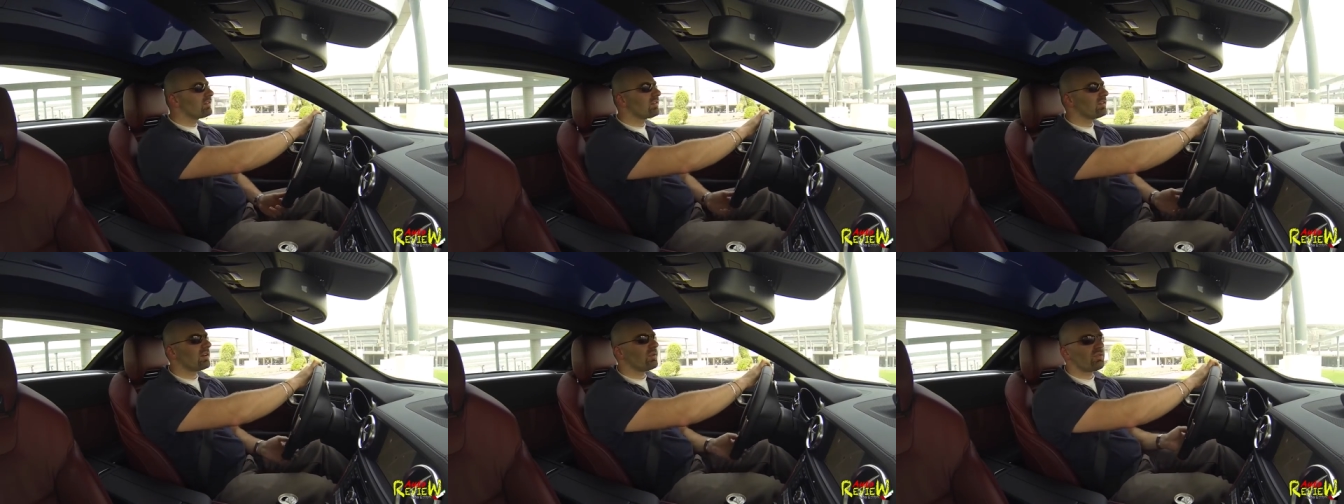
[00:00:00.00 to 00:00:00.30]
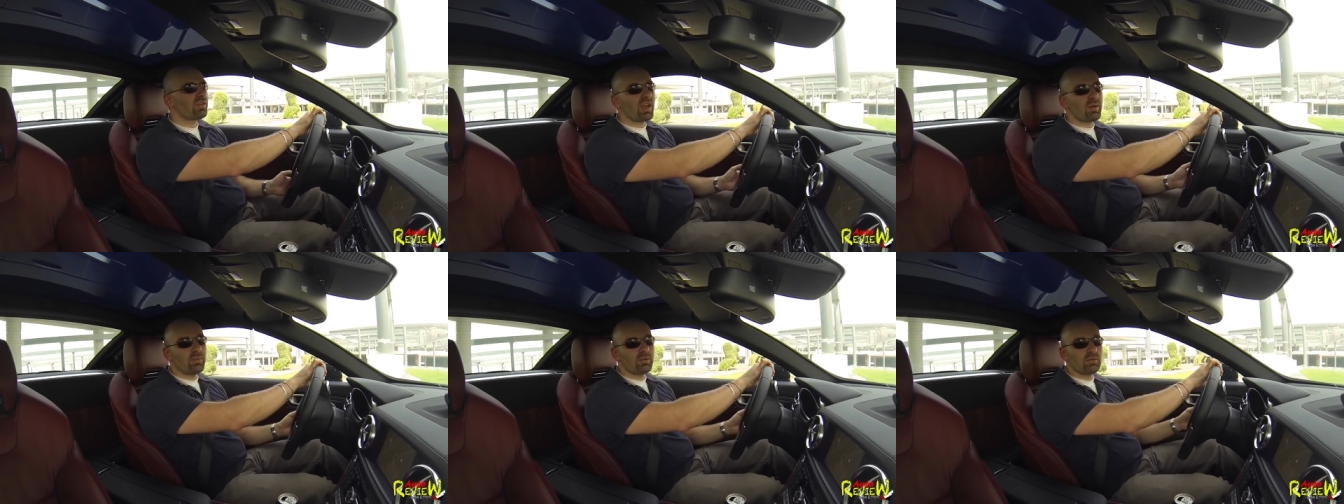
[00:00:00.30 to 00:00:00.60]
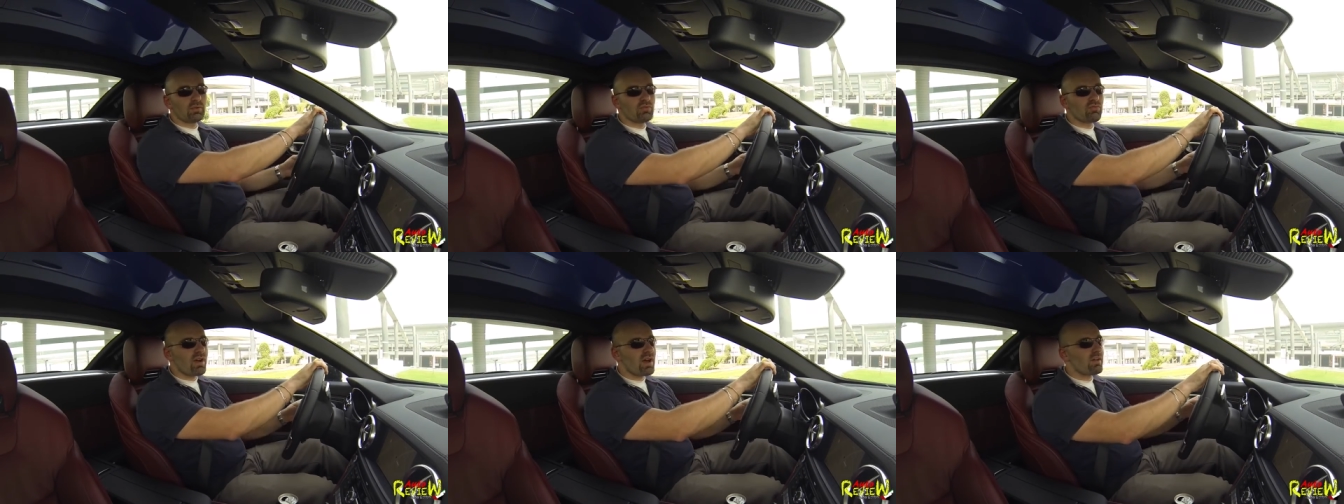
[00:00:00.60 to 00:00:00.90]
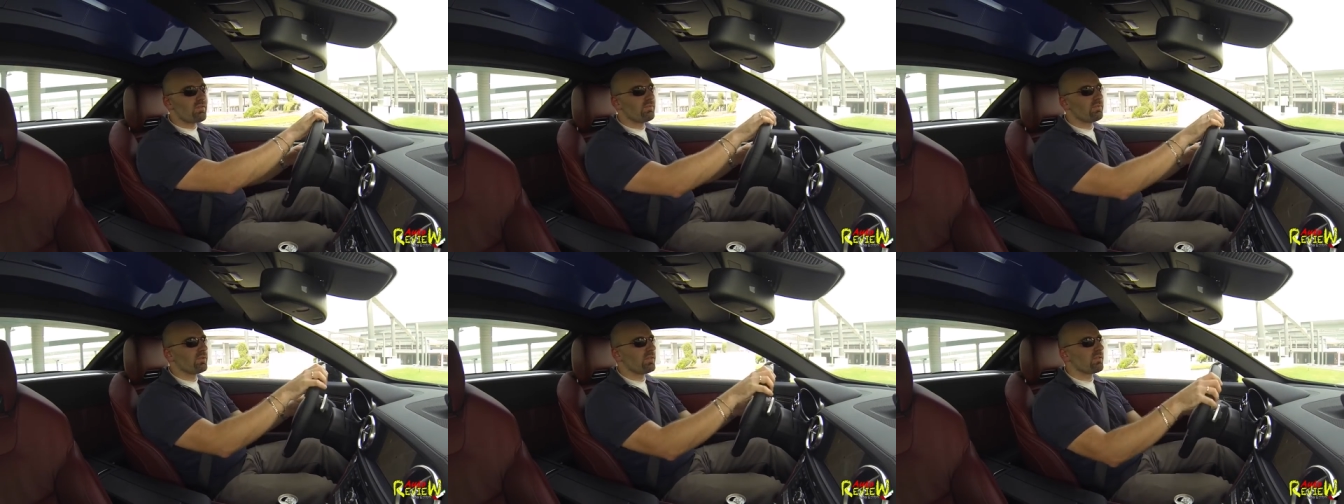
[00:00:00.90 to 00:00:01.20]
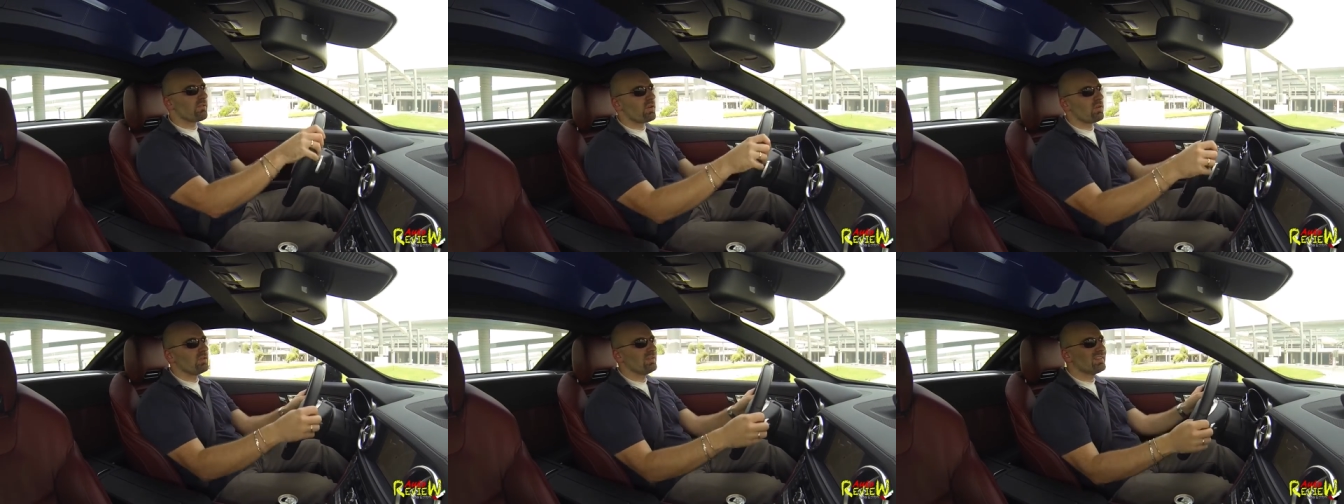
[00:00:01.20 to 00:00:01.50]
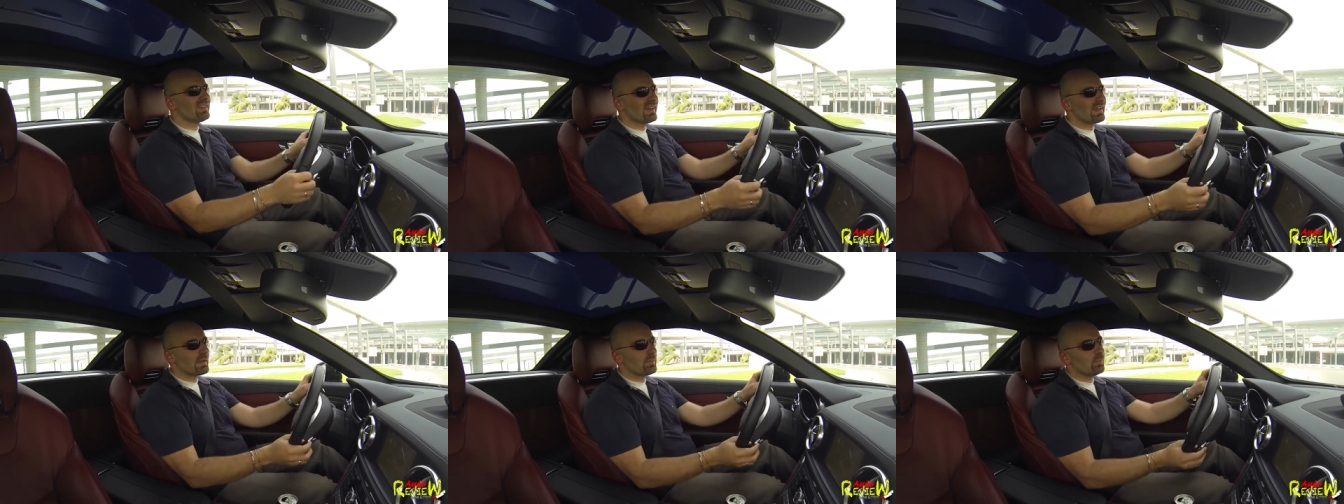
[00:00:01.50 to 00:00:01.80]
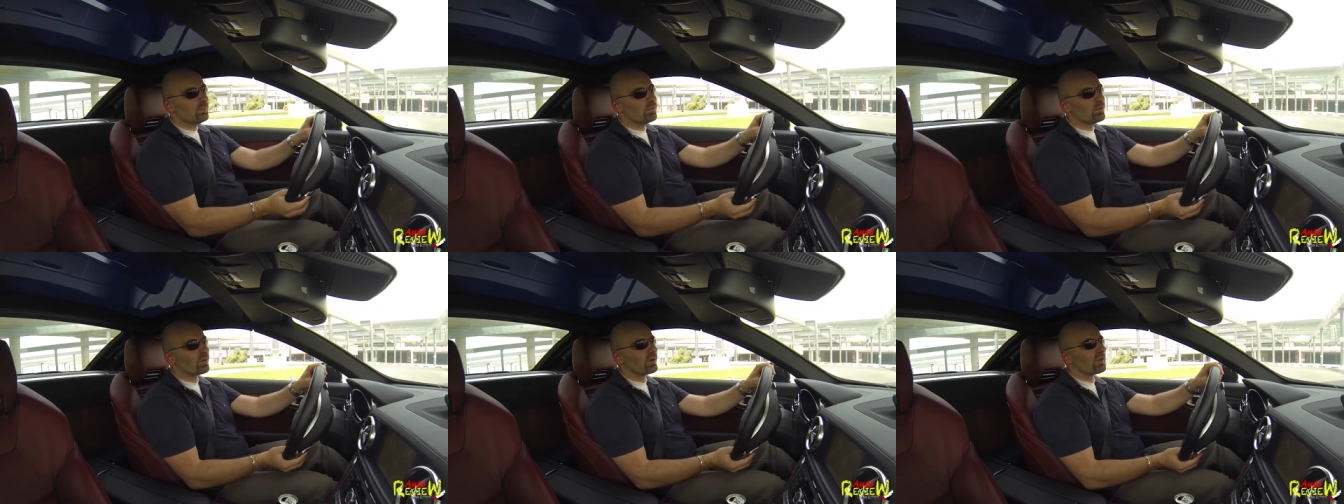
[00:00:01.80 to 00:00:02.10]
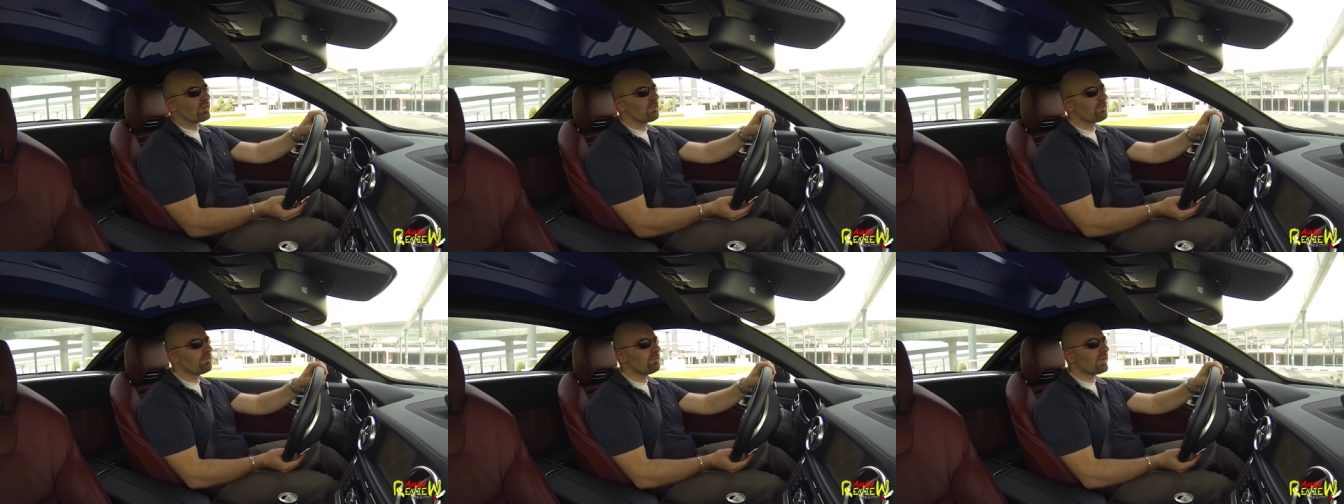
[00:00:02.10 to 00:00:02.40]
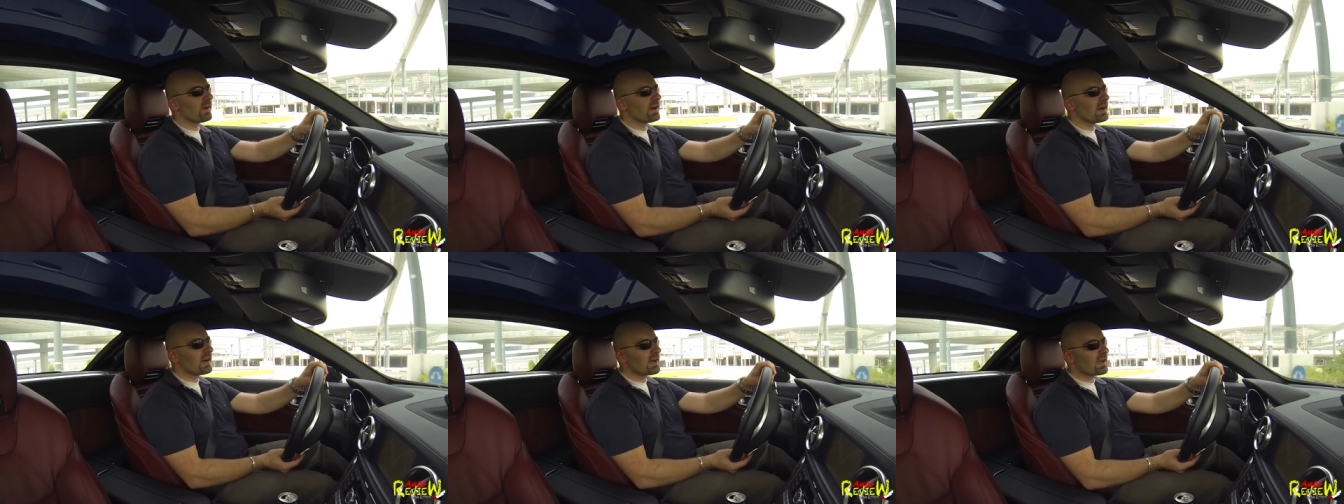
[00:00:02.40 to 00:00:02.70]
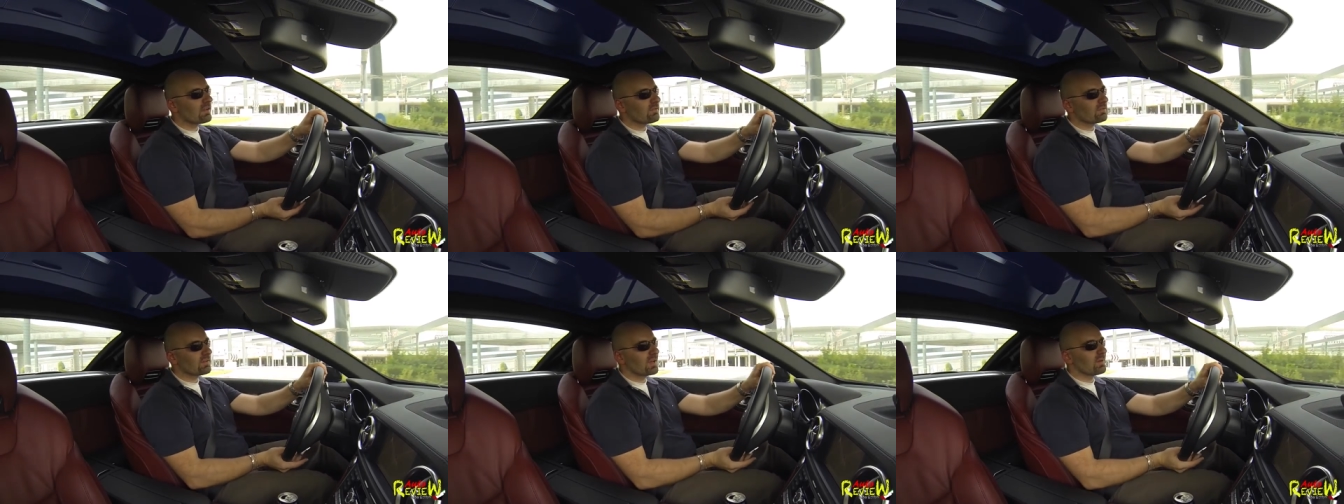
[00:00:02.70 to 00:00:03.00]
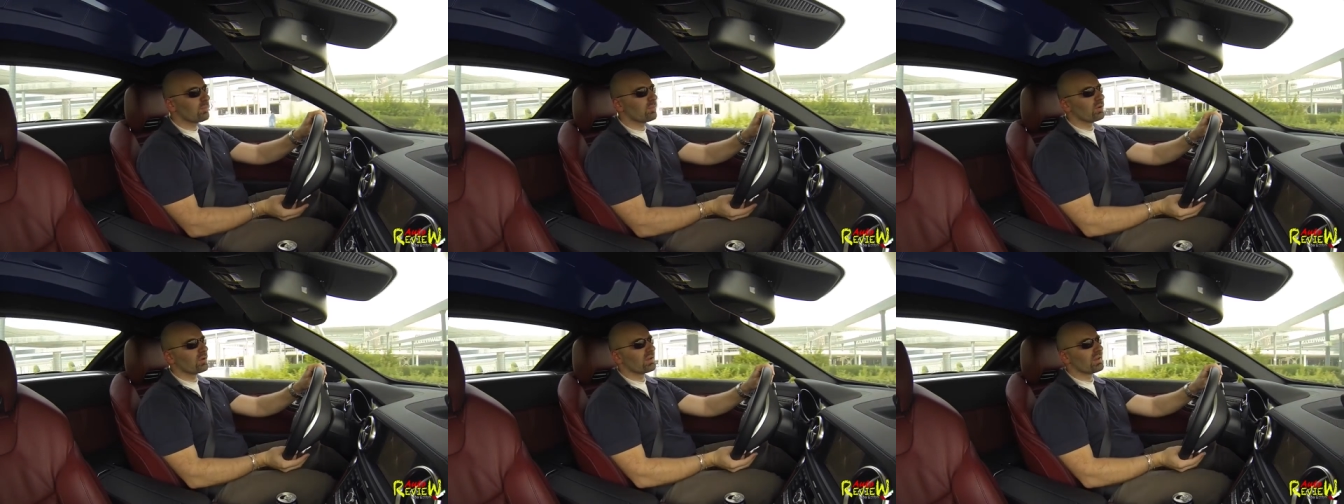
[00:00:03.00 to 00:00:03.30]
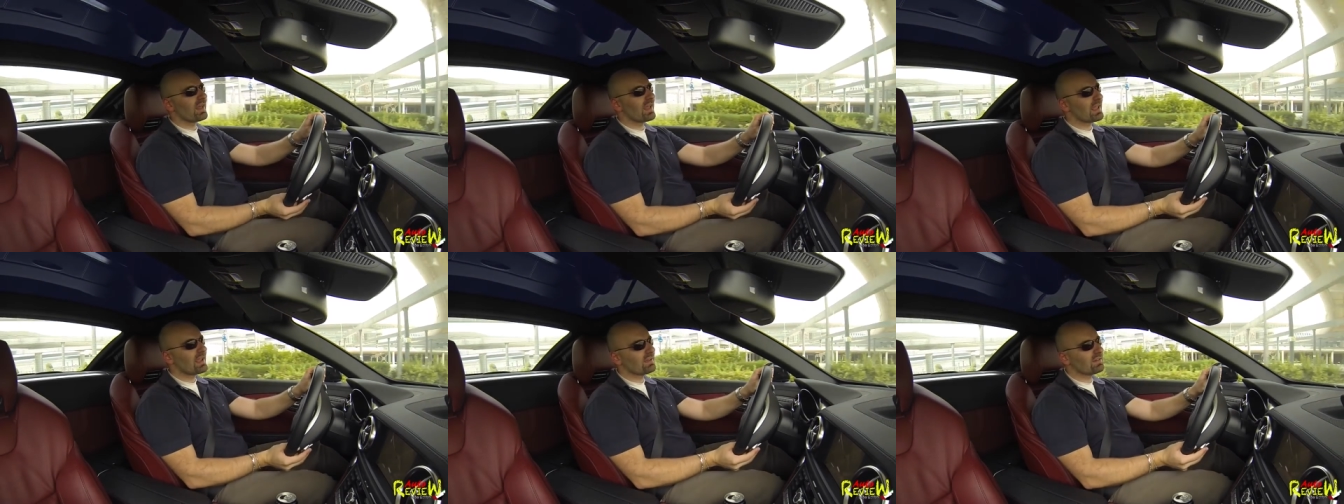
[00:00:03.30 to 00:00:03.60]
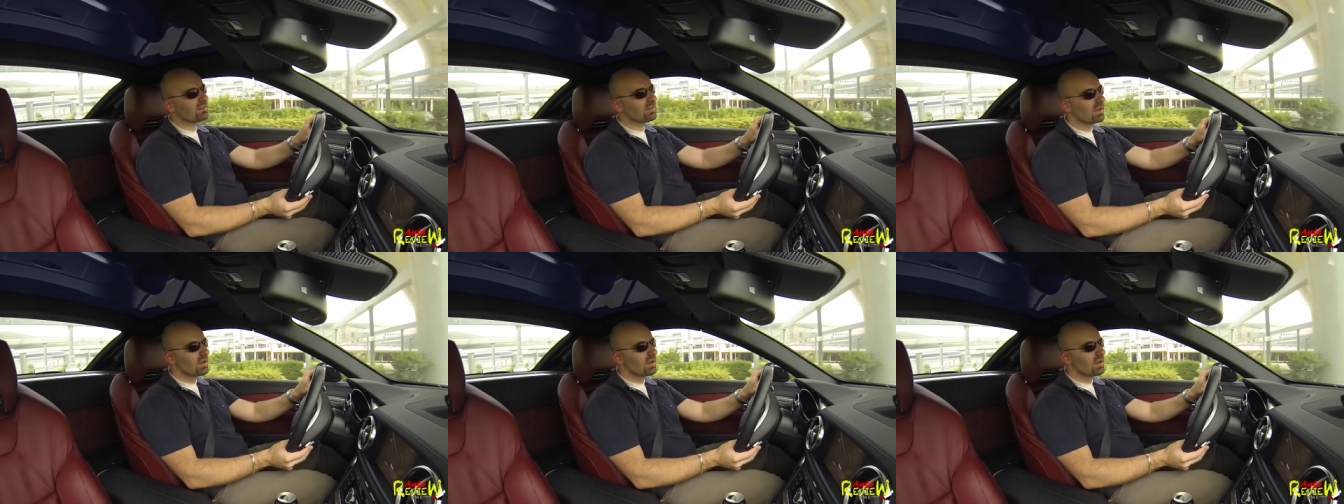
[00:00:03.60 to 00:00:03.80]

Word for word: so I was able to drive with around 10.5, 10.8,